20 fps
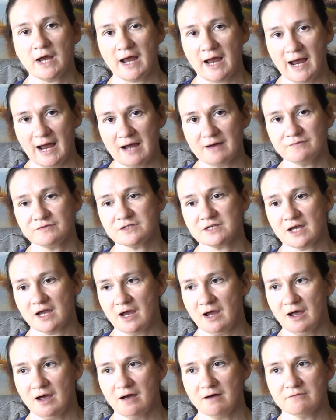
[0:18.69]
have to
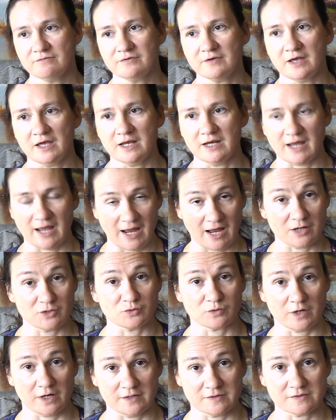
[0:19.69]
have an
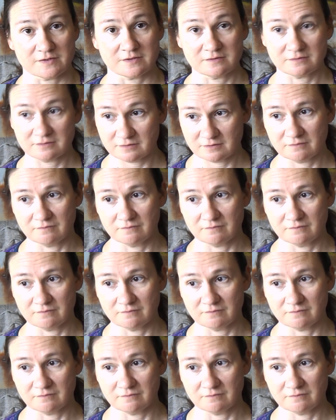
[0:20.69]
address